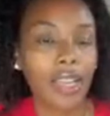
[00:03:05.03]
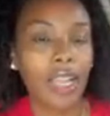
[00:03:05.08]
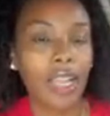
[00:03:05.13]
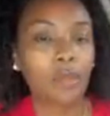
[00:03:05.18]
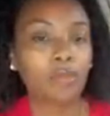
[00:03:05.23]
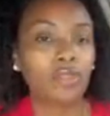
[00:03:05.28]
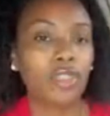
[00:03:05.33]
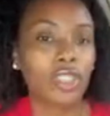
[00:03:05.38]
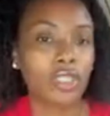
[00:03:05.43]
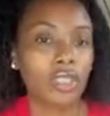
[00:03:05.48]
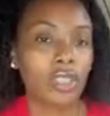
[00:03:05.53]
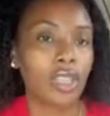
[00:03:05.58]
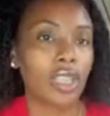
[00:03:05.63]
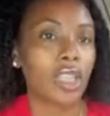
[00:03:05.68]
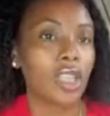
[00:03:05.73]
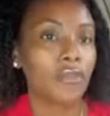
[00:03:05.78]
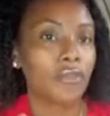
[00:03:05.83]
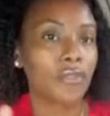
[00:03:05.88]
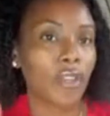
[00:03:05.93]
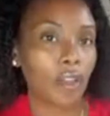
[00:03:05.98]
I'm just going
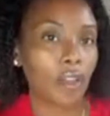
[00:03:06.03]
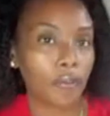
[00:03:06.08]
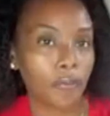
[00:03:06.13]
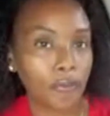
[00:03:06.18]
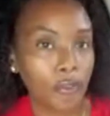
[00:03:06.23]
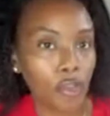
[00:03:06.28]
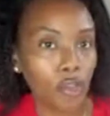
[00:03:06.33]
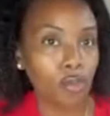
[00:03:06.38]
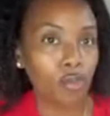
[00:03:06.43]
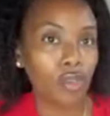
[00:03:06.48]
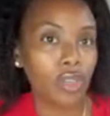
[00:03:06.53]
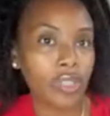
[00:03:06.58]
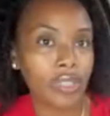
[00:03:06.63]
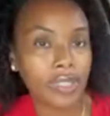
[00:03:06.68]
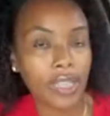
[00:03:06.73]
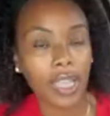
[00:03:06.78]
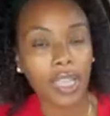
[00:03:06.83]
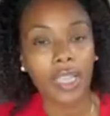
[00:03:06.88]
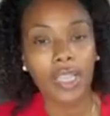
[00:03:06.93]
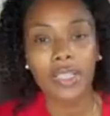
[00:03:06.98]
to give a few more
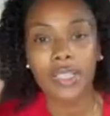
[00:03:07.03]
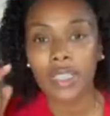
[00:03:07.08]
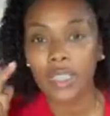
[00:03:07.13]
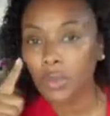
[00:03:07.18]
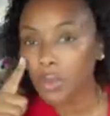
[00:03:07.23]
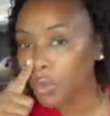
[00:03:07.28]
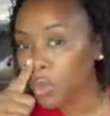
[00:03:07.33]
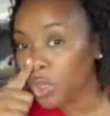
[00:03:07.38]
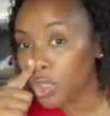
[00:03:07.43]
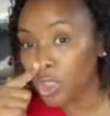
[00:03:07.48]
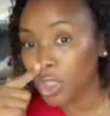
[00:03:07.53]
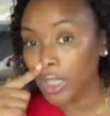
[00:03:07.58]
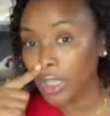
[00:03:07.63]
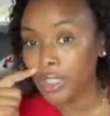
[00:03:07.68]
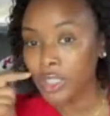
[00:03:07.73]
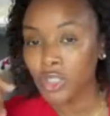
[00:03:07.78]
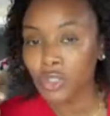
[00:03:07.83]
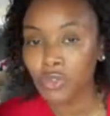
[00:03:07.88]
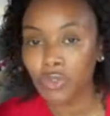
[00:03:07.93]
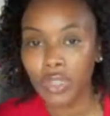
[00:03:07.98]
seconds and we're going to get
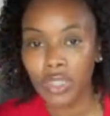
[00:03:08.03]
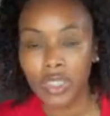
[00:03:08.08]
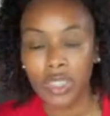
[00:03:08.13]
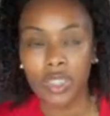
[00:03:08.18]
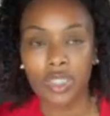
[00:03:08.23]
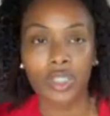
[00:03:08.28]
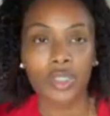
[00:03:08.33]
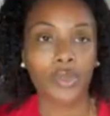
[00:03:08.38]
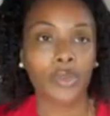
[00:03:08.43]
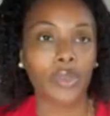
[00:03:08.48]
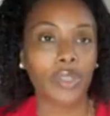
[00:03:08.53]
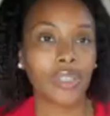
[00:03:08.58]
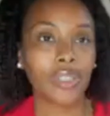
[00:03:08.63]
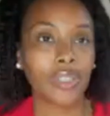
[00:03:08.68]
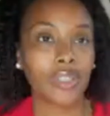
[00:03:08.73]
straight into it.